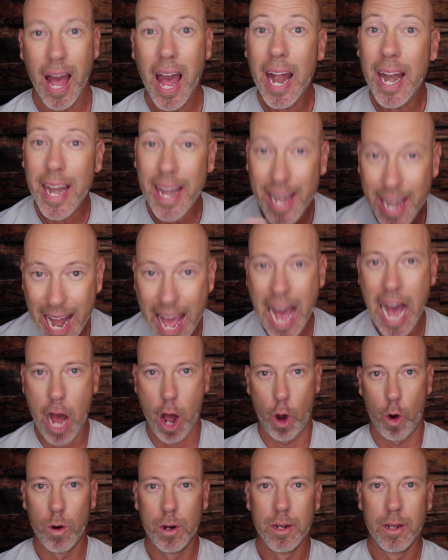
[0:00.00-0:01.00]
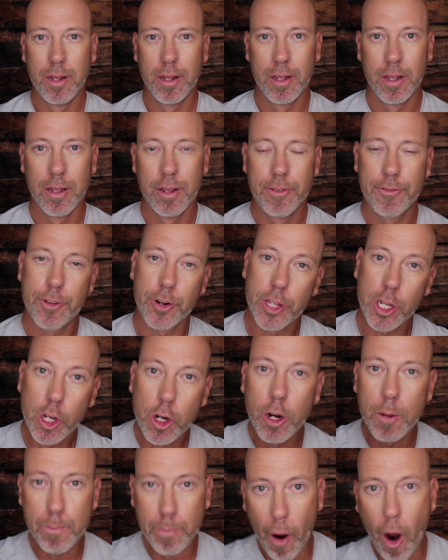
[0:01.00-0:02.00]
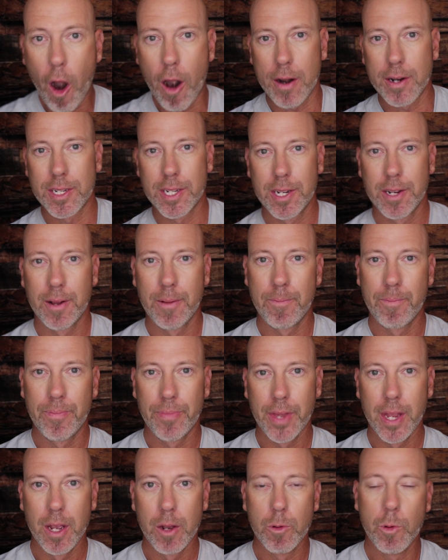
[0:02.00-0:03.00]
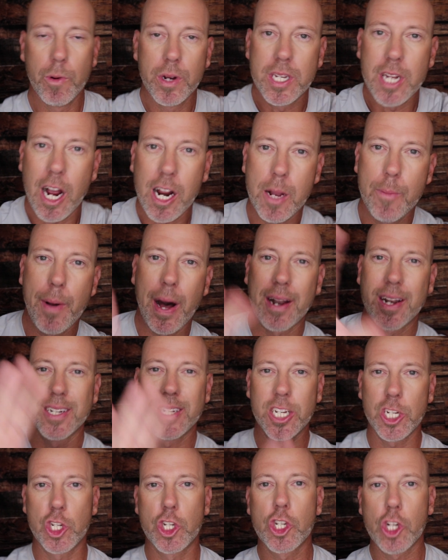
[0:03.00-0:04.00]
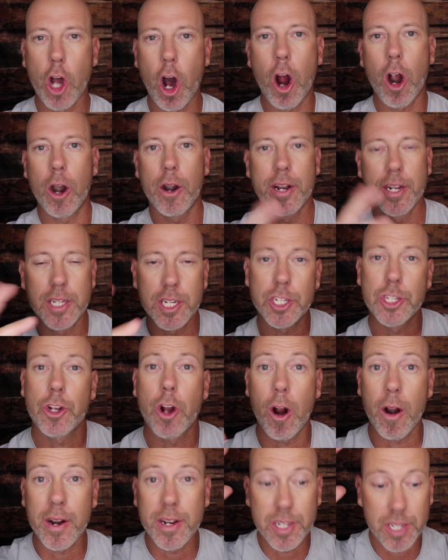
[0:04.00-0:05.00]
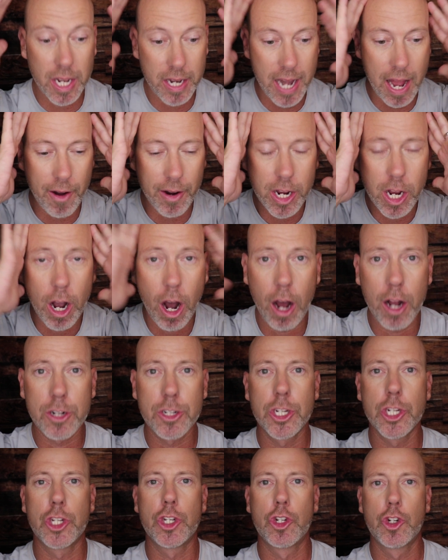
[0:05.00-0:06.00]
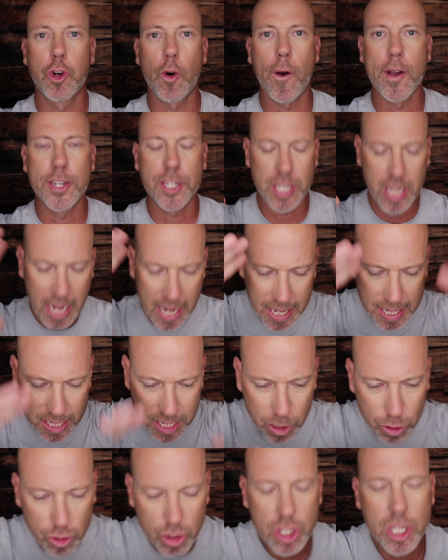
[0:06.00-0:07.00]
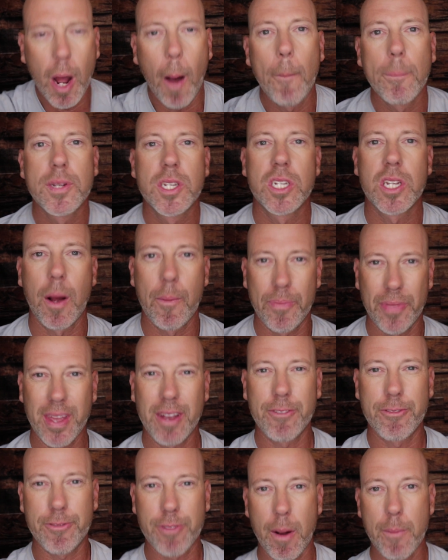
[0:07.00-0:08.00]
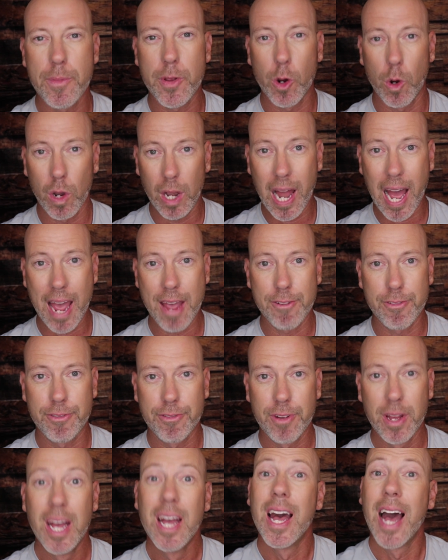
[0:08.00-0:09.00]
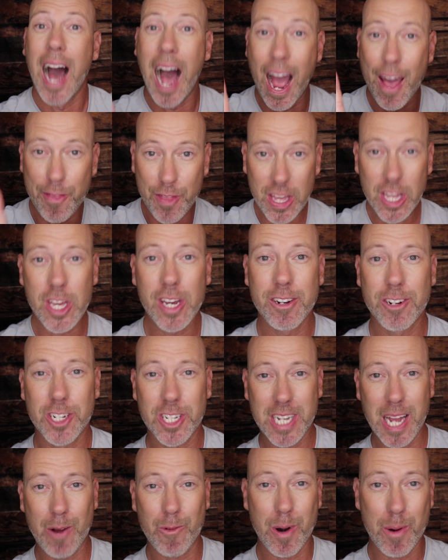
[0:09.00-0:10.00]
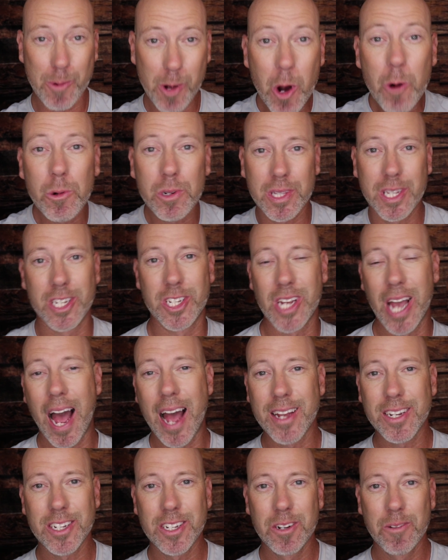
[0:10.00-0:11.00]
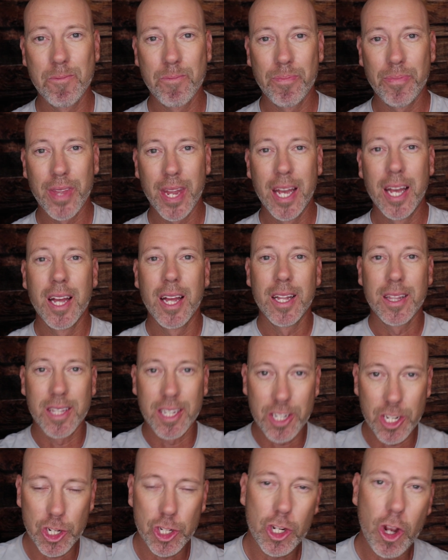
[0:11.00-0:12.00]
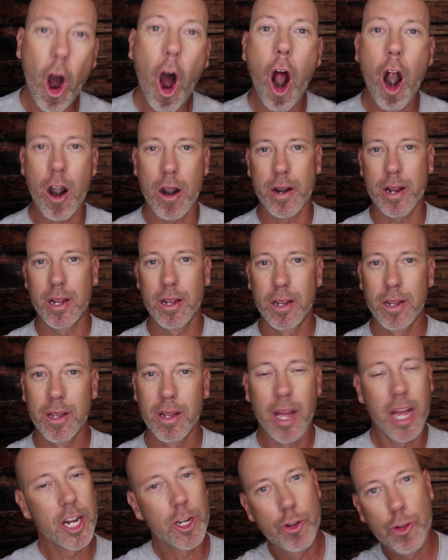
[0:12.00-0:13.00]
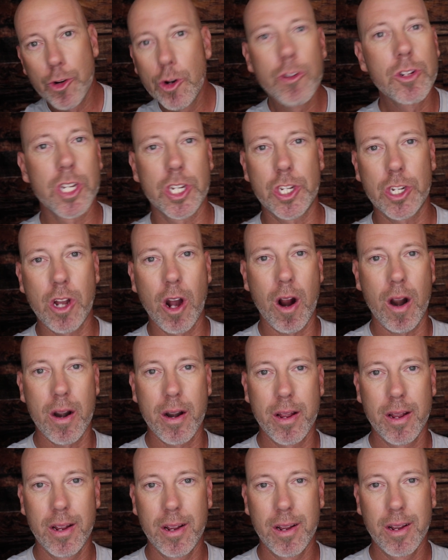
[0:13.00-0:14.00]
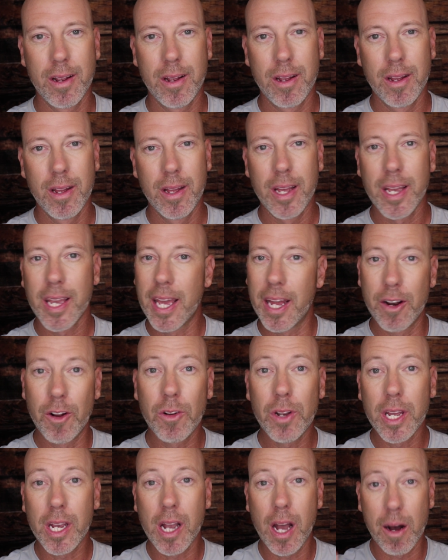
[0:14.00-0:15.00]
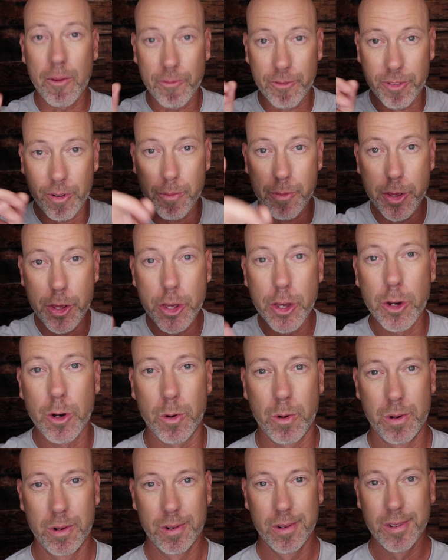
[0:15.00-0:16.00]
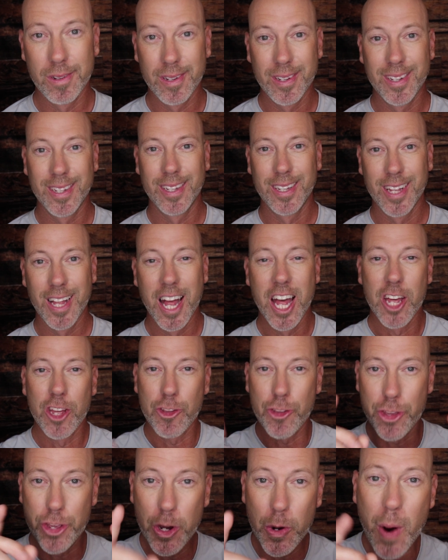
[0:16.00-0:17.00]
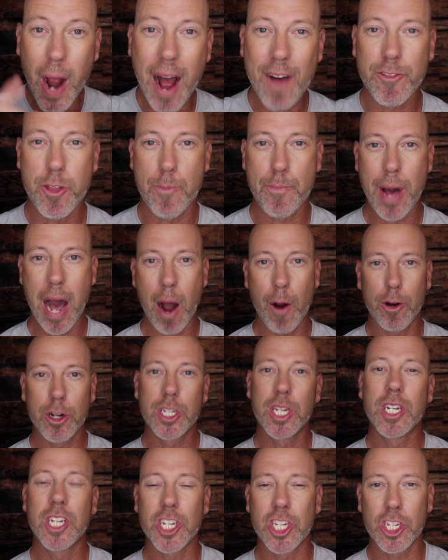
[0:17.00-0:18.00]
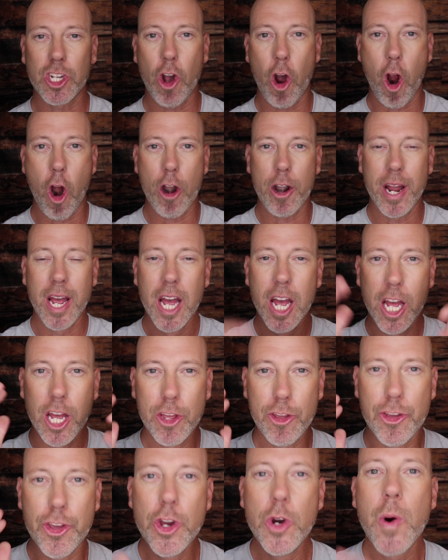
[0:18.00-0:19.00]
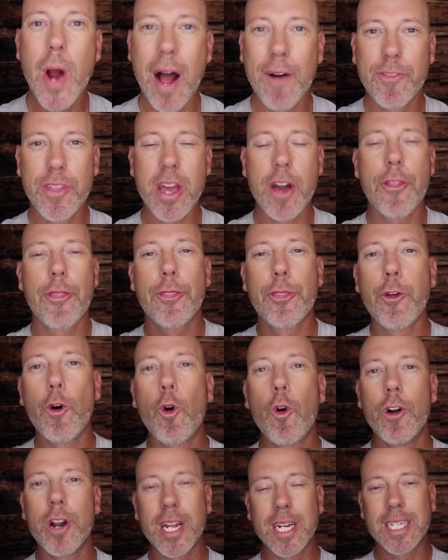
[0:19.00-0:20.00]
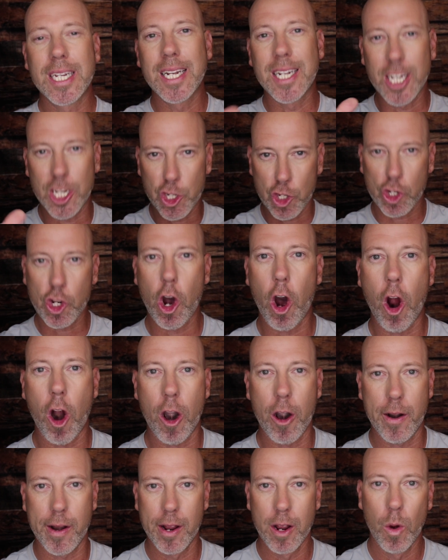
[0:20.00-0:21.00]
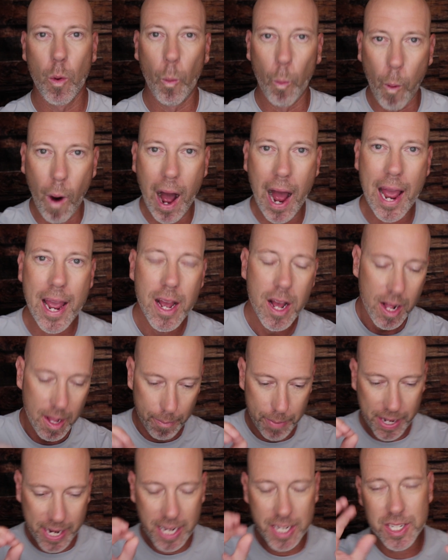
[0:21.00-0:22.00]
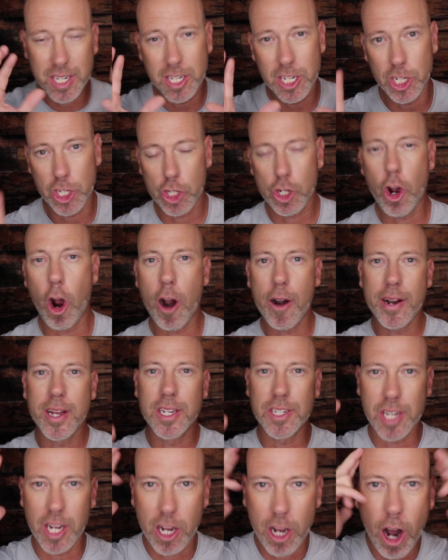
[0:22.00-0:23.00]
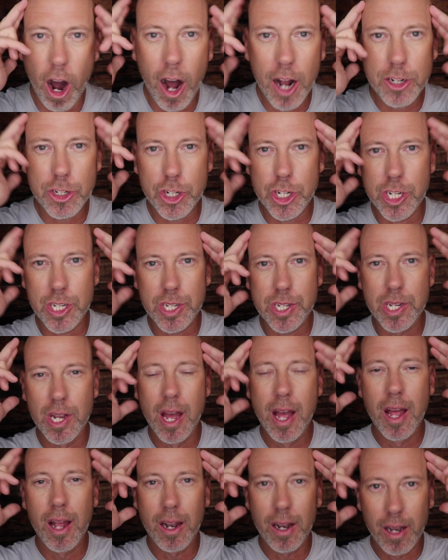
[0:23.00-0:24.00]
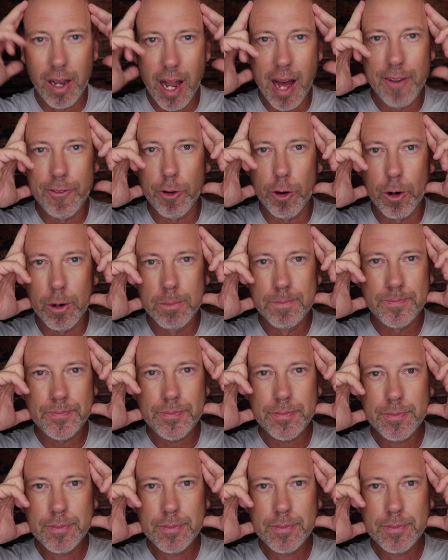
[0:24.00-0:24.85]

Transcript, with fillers: And now for the good part. When we talk about a discard, a discard is now a conscious choice to dump something from your life. I think you understand where I'm going with this, guys. The discard, a true discard, can only come from you. You have the power to discard. You have the authority to discard. Why? Because a discard is a conscious level